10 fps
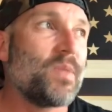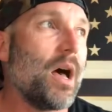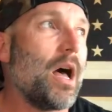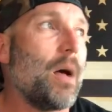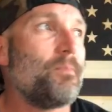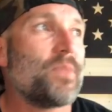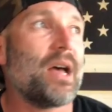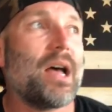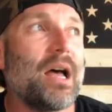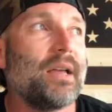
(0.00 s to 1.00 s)

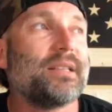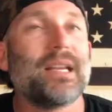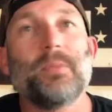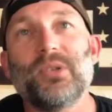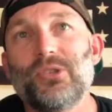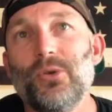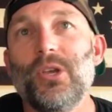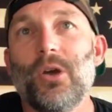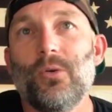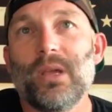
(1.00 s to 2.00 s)
I set up a
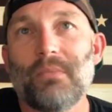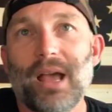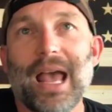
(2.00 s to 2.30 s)
studio in my